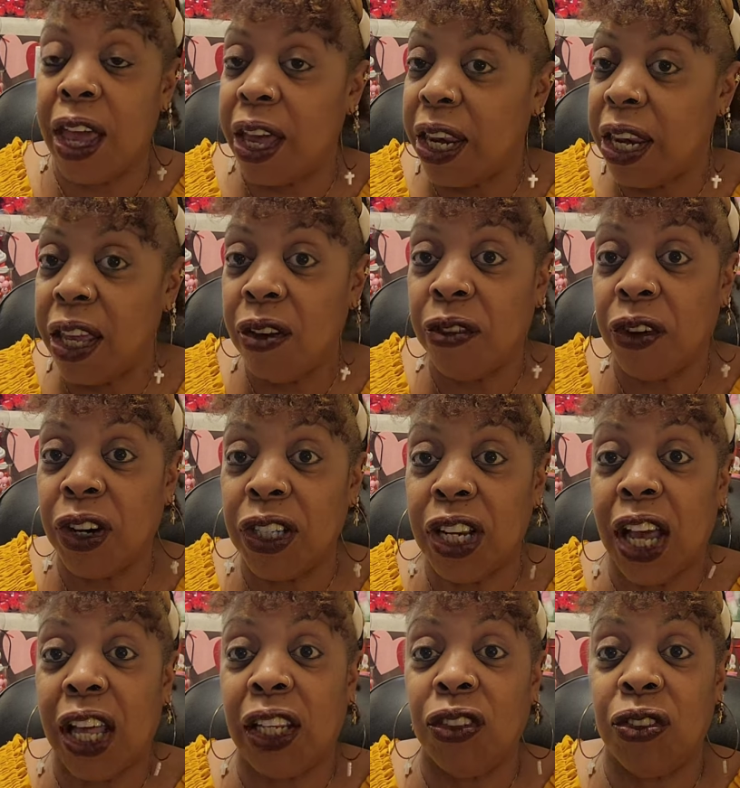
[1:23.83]
any of our
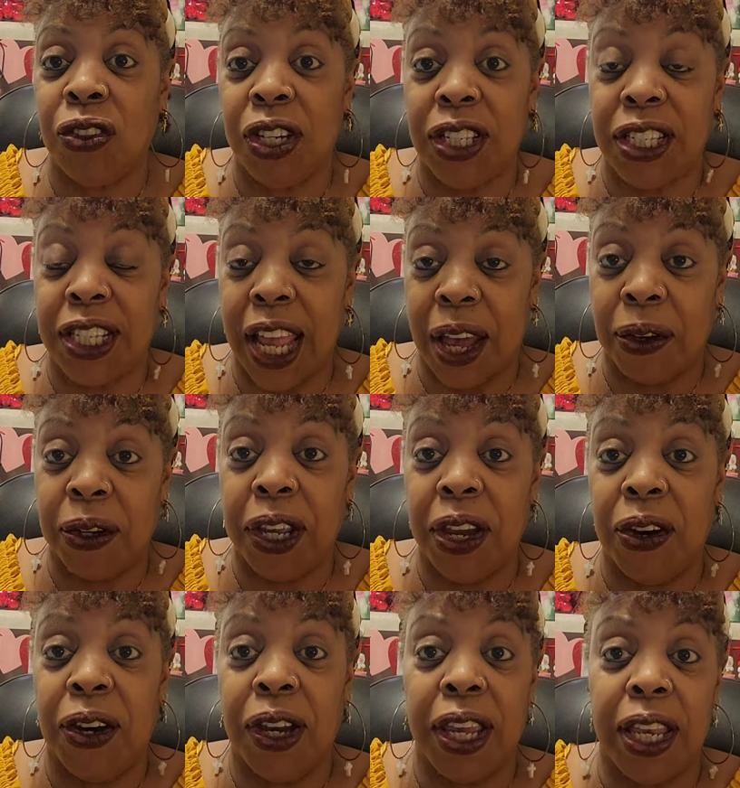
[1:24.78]
Dollar Trees down
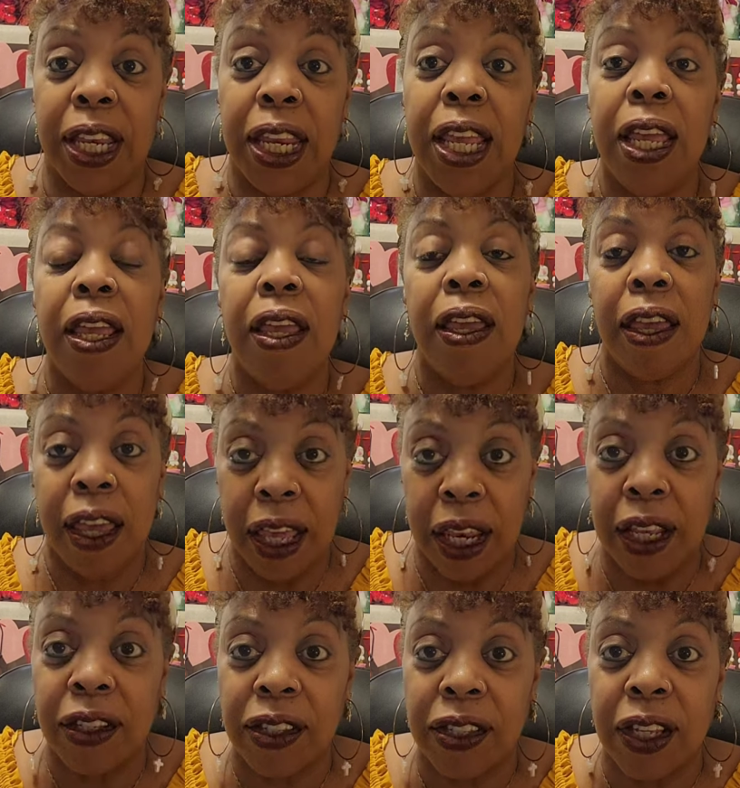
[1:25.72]
here in
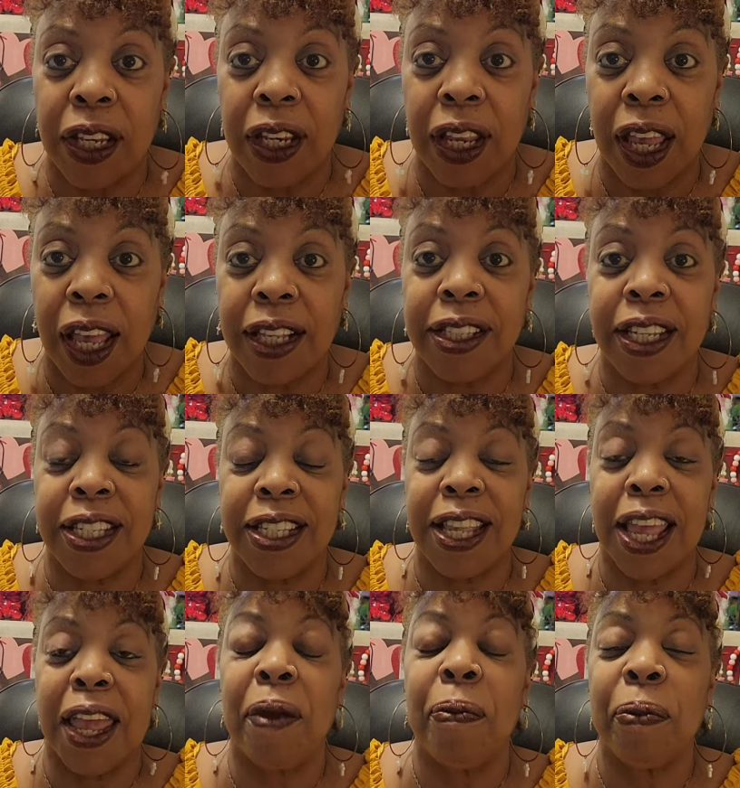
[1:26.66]
Henderson, as they
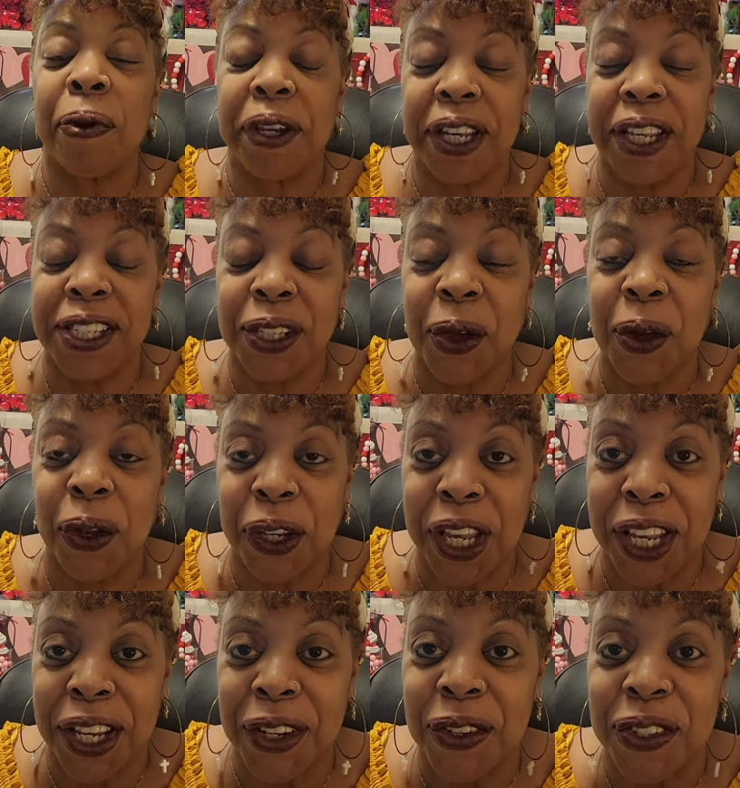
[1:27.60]
say, but it's
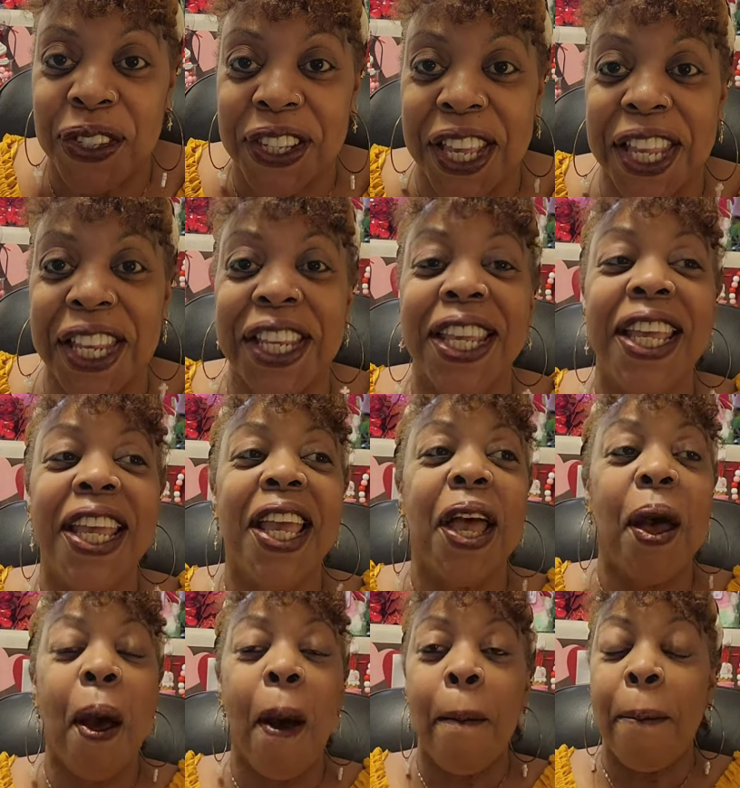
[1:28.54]
called Henderson.
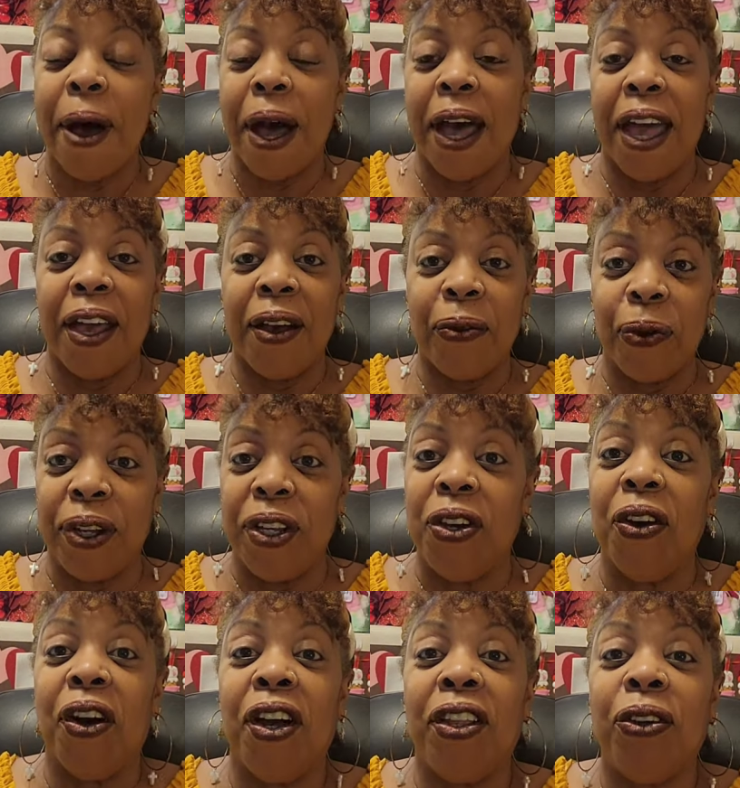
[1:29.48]
But when
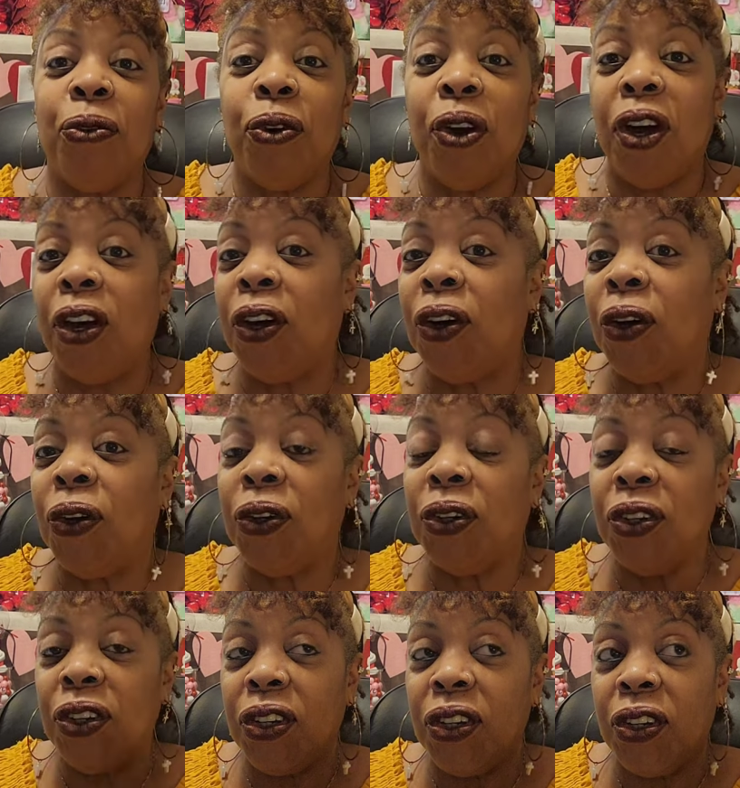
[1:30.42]
you're on the
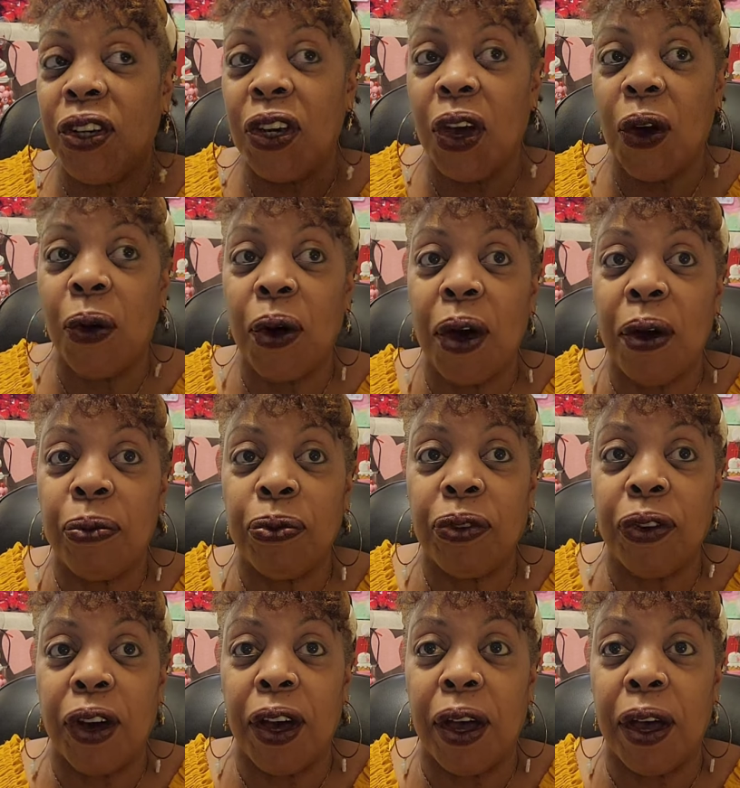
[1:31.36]
road, you can go up
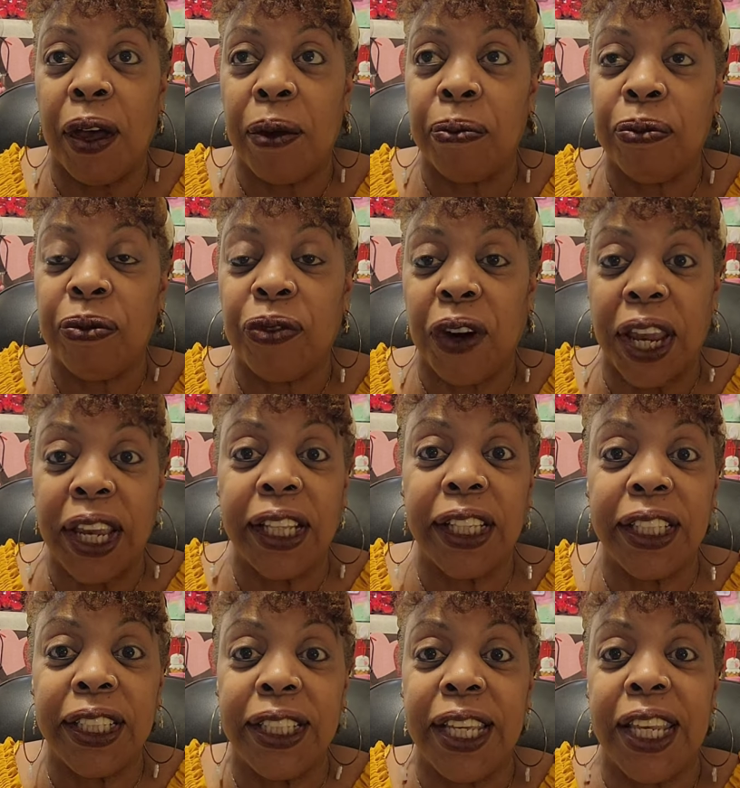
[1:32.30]
from
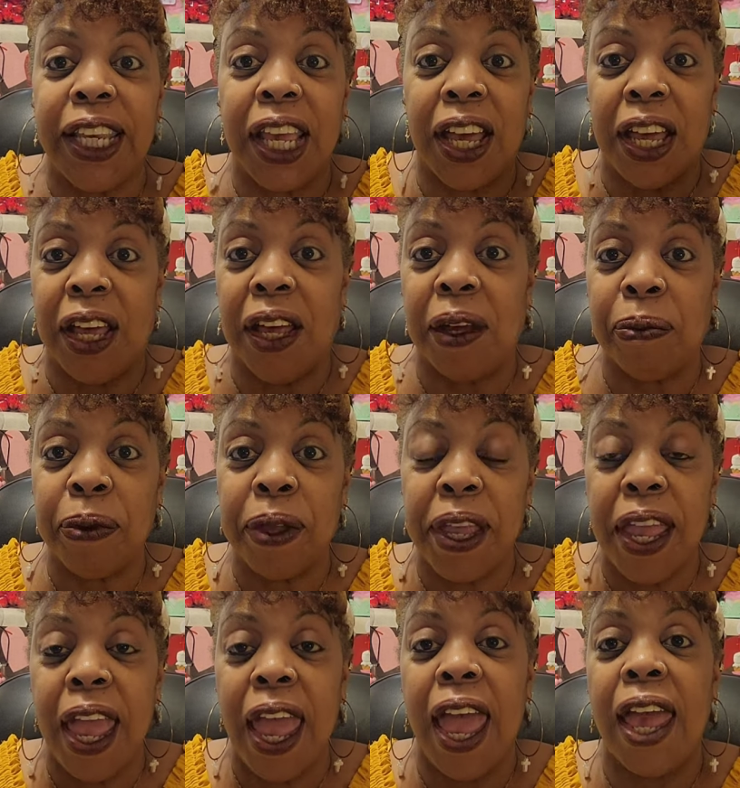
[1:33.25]
Franklinton up,
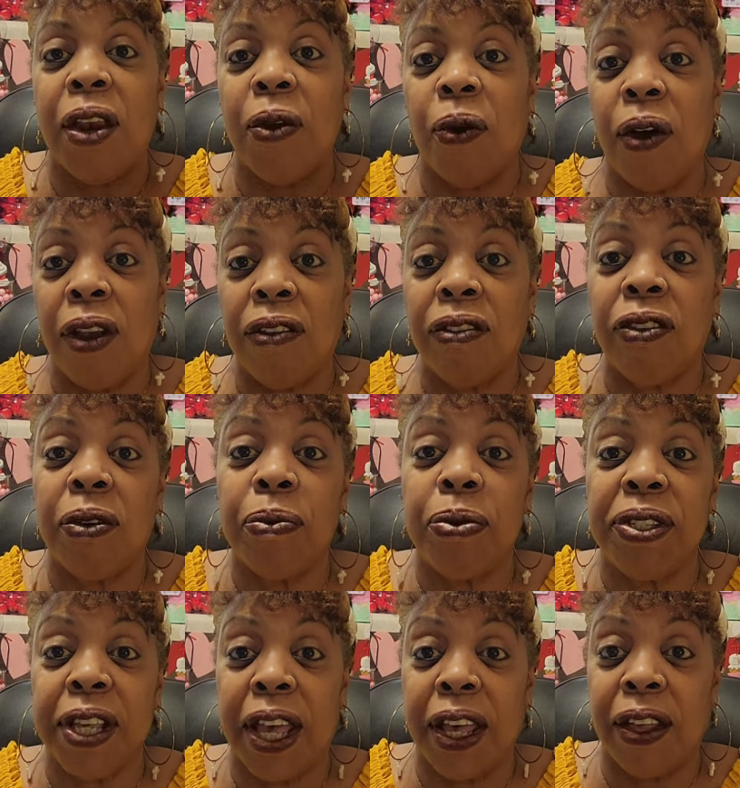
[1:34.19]
and all of them
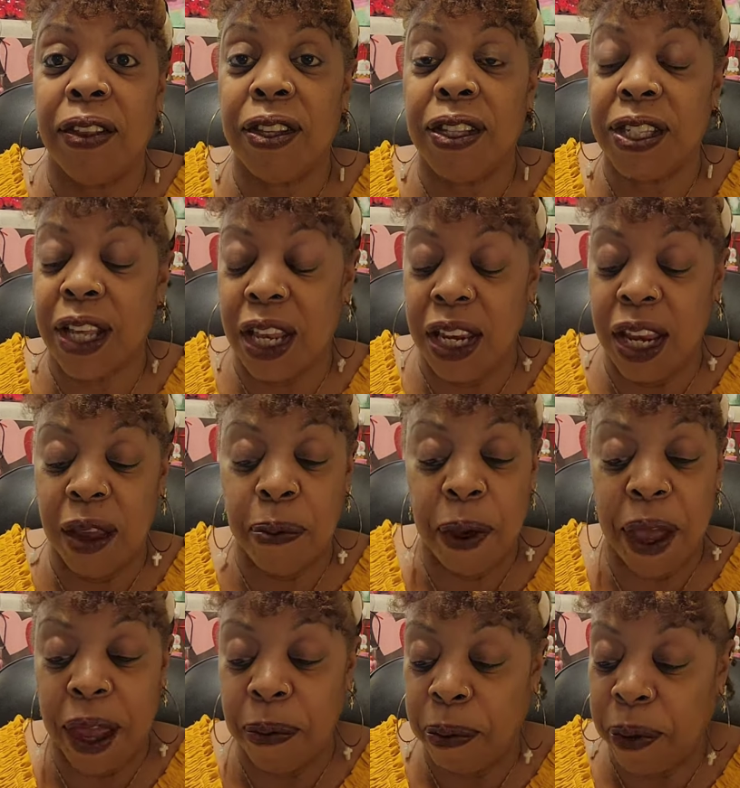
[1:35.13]
sell the Sunday
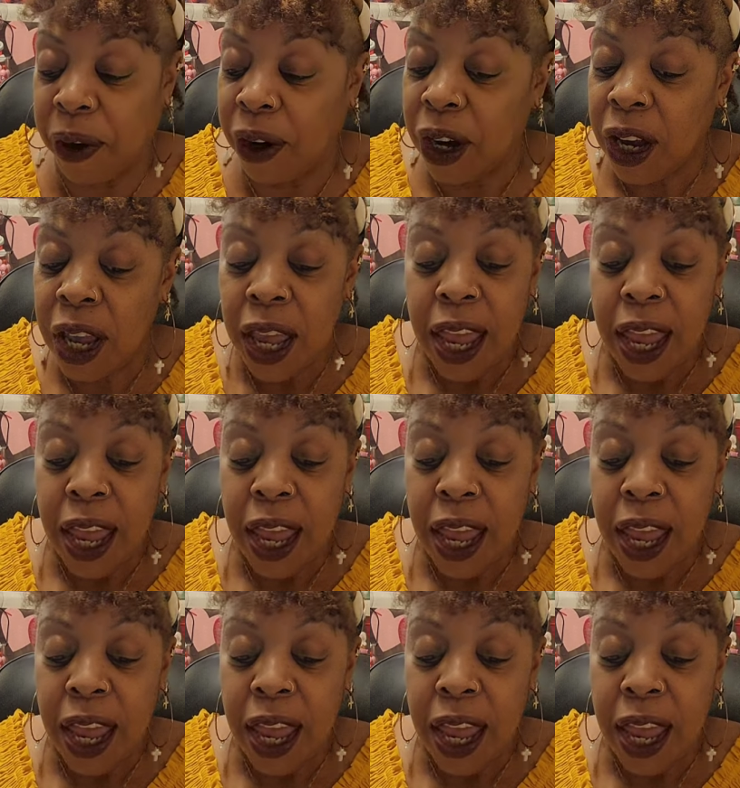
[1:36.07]
paper.